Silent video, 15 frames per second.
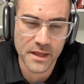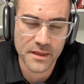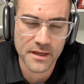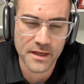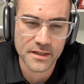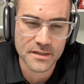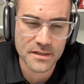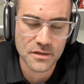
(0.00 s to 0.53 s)

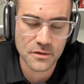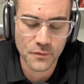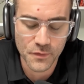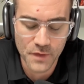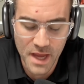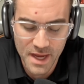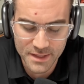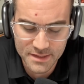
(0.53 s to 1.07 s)
things too
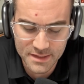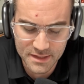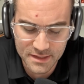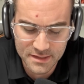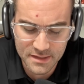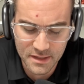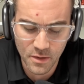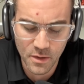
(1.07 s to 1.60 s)
fancy.
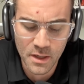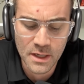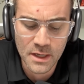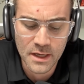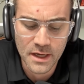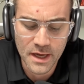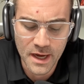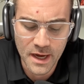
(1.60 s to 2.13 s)
So
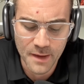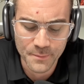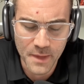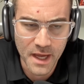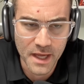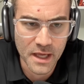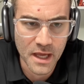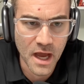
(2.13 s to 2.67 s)

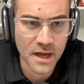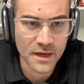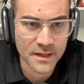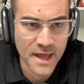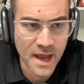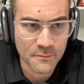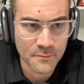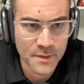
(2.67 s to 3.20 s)
I got
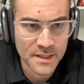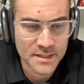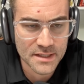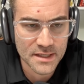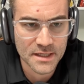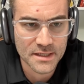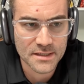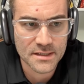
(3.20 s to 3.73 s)
that
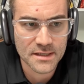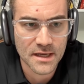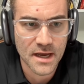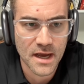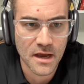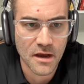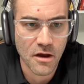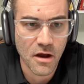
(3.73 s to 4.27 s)
business
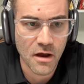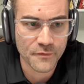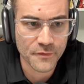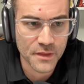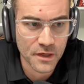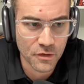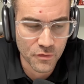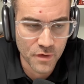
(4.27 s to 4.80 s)
off
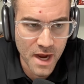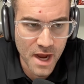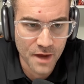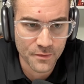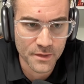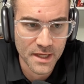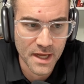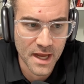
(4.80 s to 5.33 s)
the
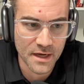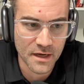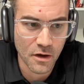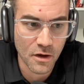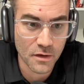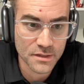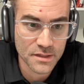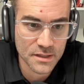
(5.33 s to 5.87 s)
ground. And
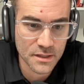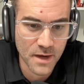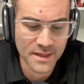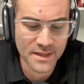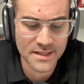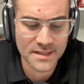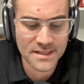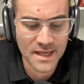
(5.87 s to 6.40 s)
also at
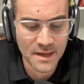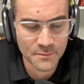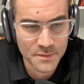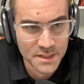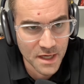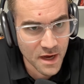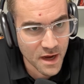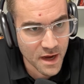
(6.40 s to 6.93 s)
the same
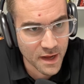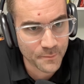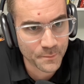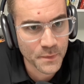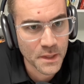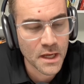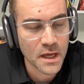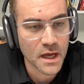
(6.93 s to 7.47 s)
time,
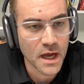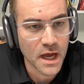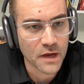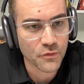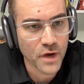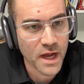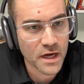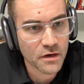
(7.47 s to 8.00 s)
I
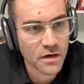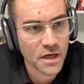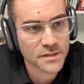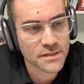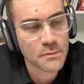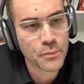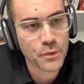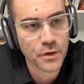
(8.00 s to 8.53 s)
ran across
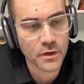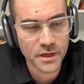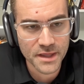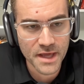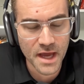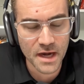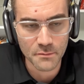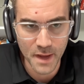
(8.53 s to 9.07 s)
a book
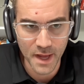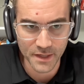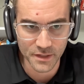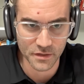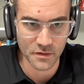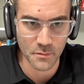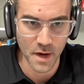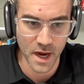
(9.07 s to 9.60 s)
that a
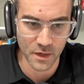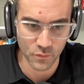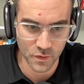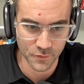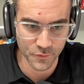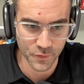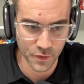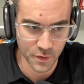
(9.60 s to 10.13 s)
mentor of mine
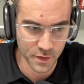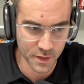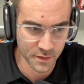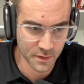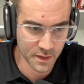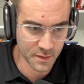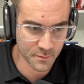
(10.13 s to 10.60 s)
referred. It